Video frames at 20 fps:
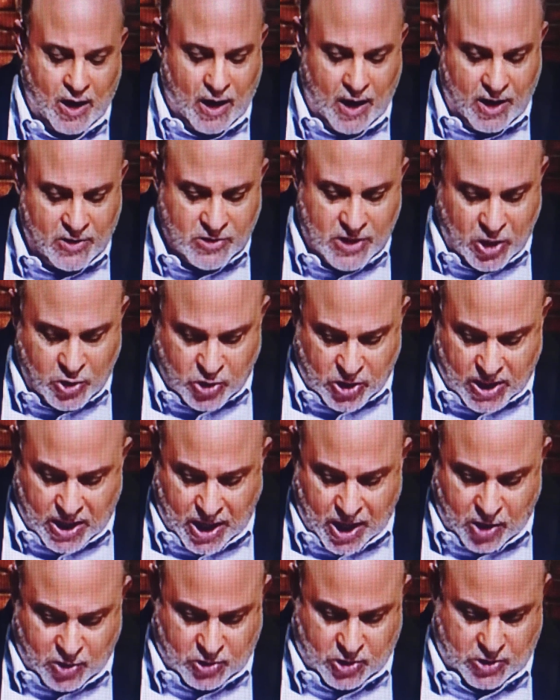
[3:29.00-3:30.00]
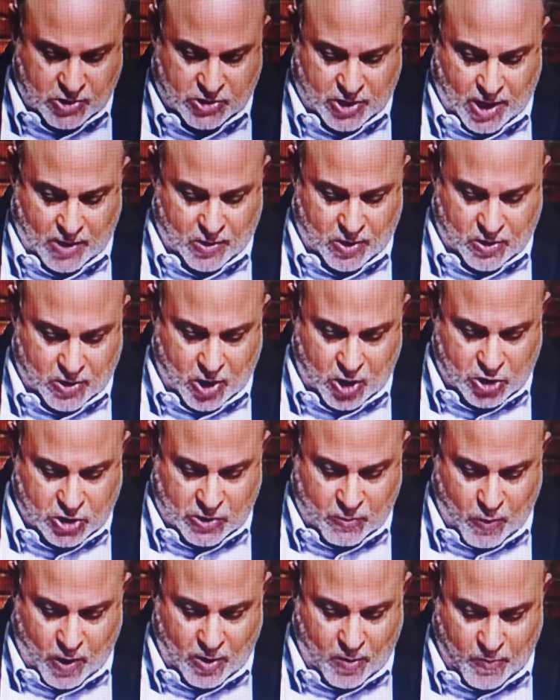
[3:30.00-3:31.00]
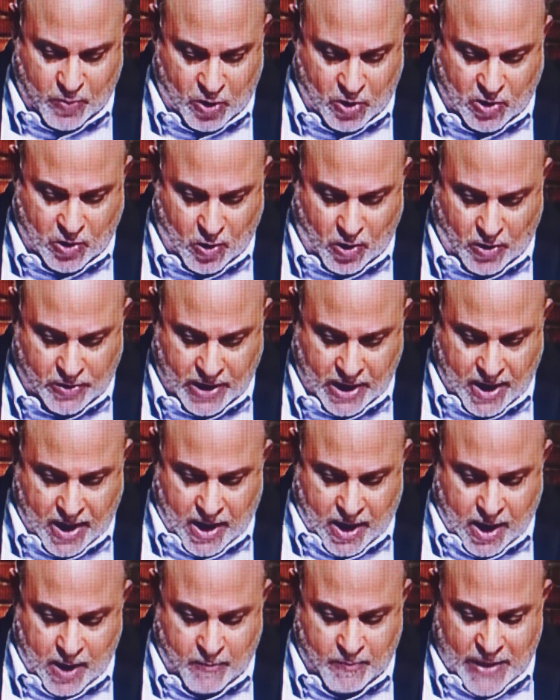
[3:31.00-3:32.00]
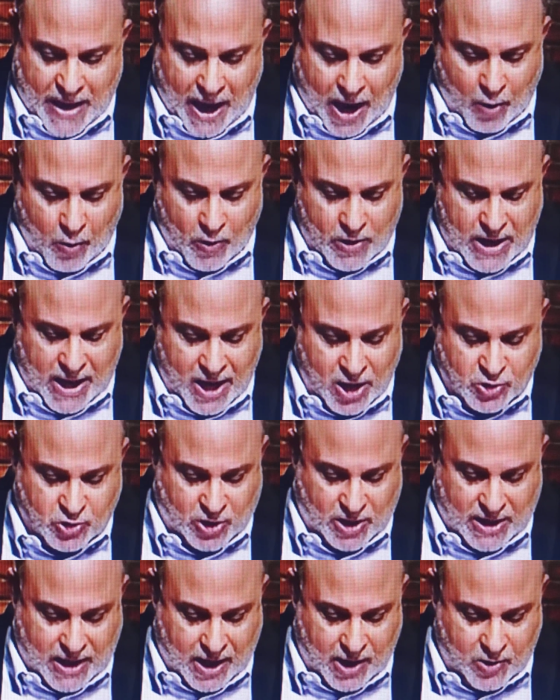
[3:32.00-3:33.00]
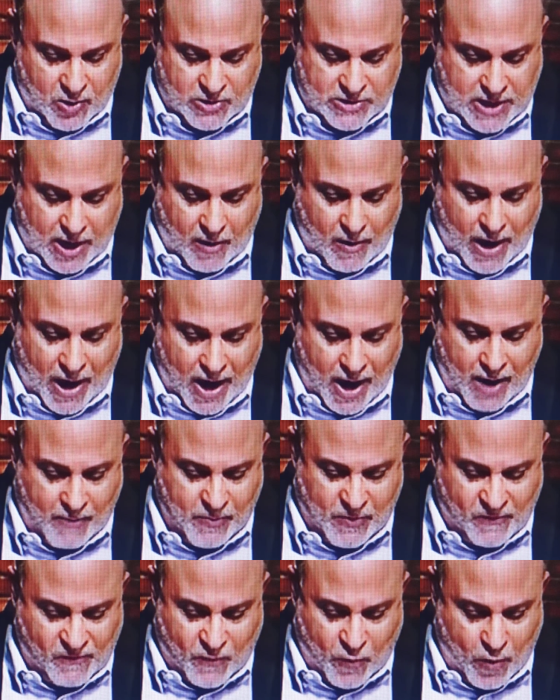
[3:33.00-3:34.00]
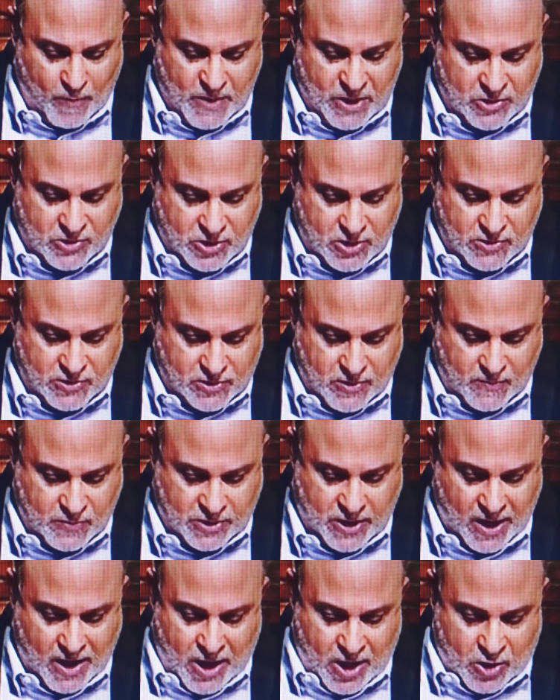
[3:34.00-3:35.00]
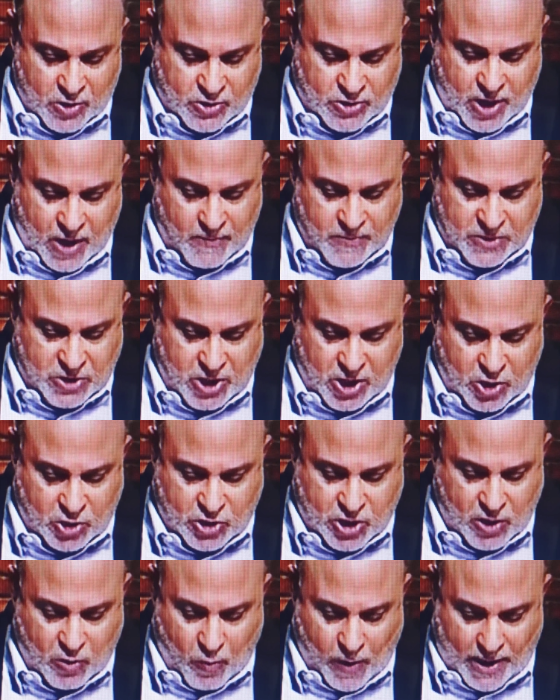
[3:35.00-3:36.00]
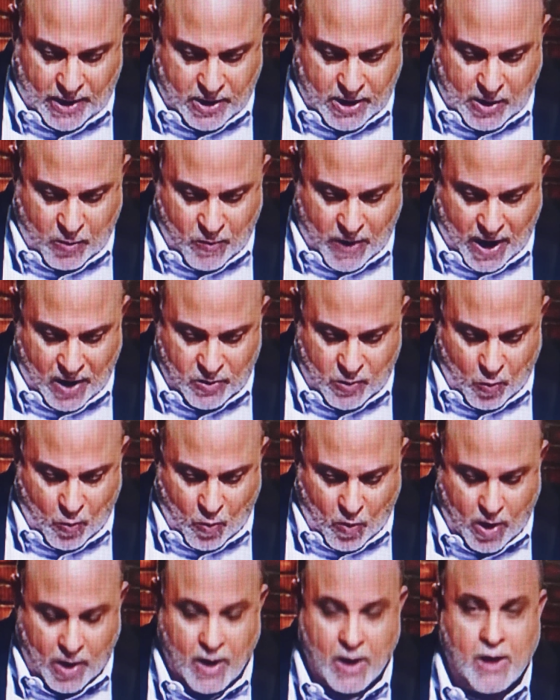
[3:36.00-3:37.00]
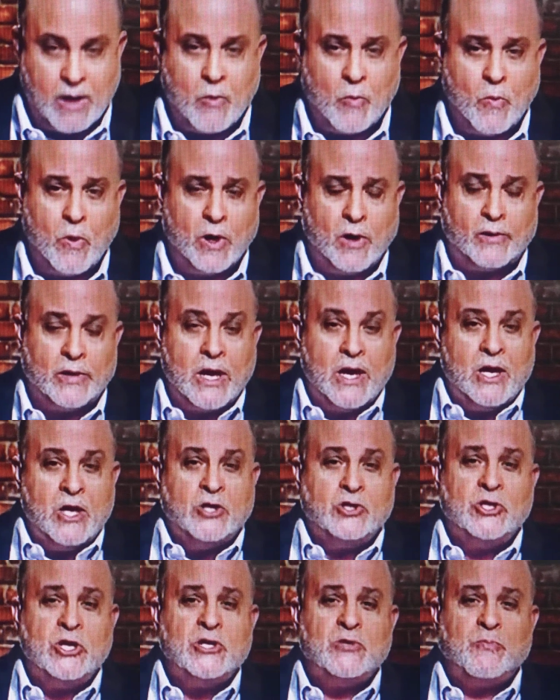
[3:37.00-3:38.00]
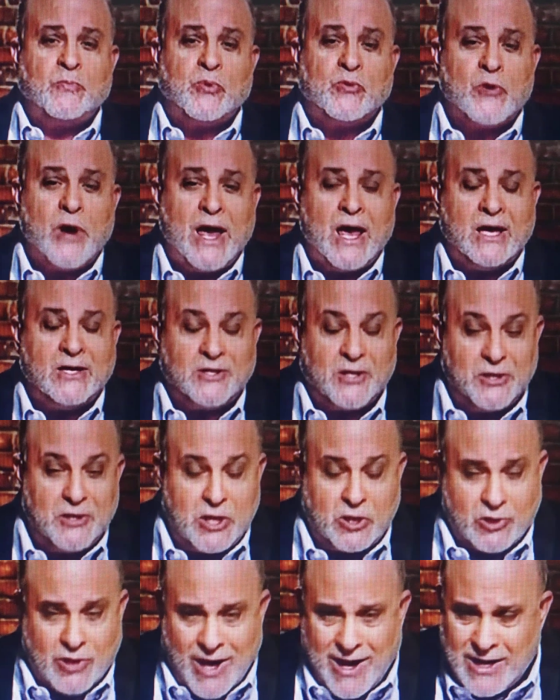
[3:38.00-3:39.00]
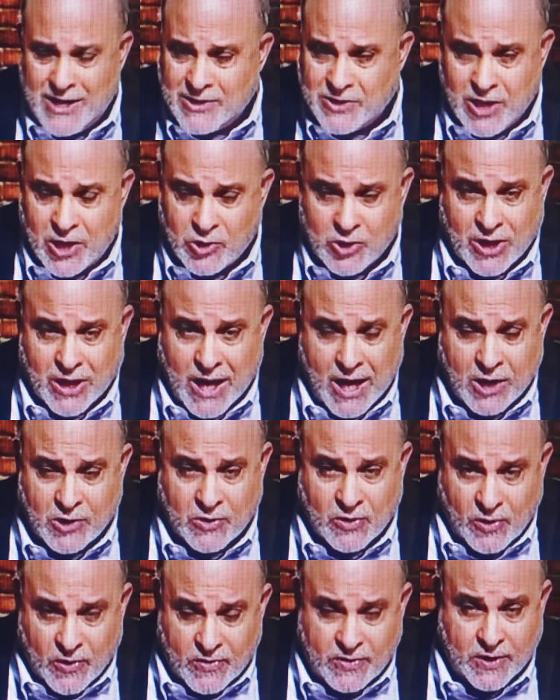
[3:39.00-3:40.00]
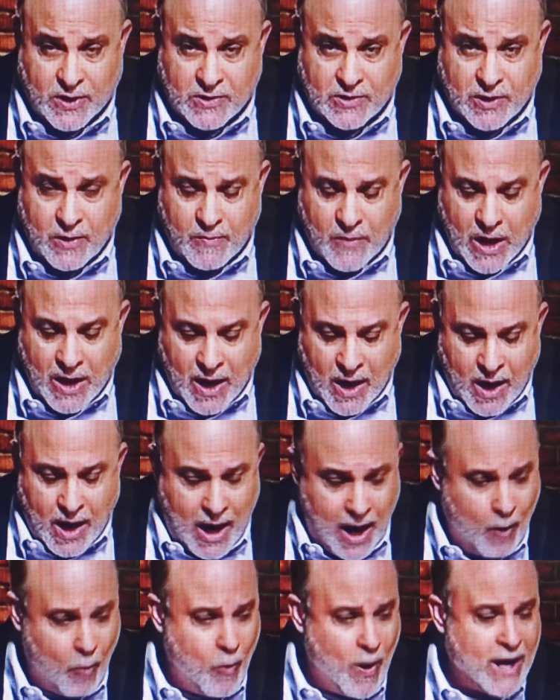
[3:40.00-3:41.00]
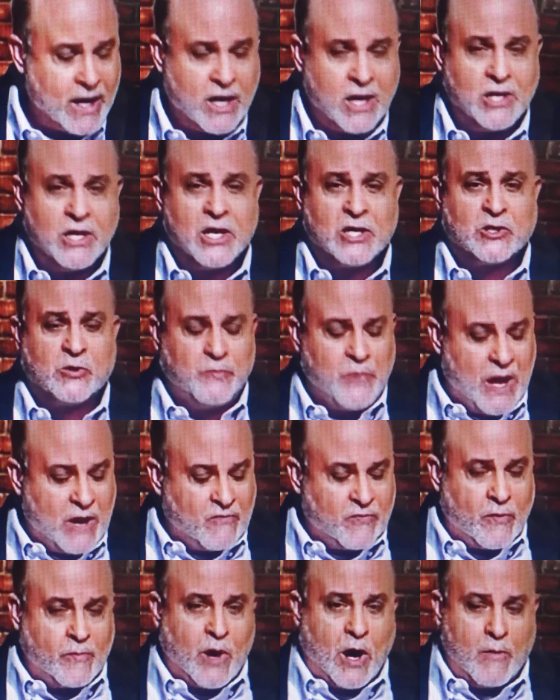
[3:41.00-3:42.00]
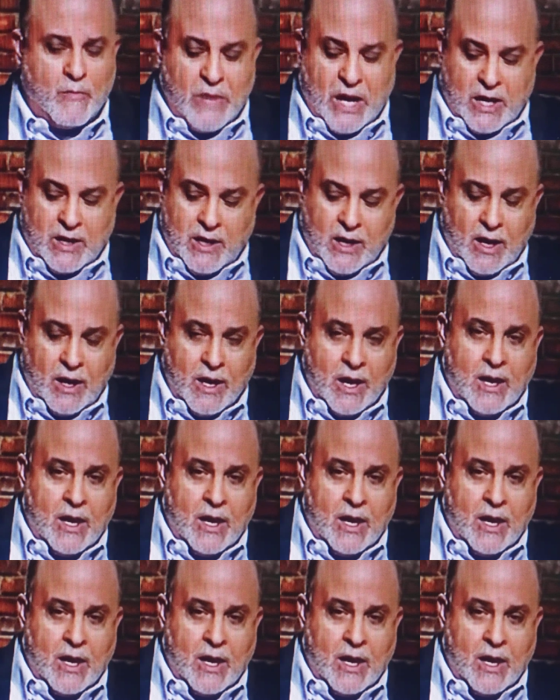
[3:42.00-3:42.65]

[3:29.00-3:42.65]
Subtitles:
Education Secretary, she wrote a book called Empowered Educators, How High-Performing Systems Shape Teaching Quality Around the World. She's praising the Chinese educational system. And what can you expect from our media?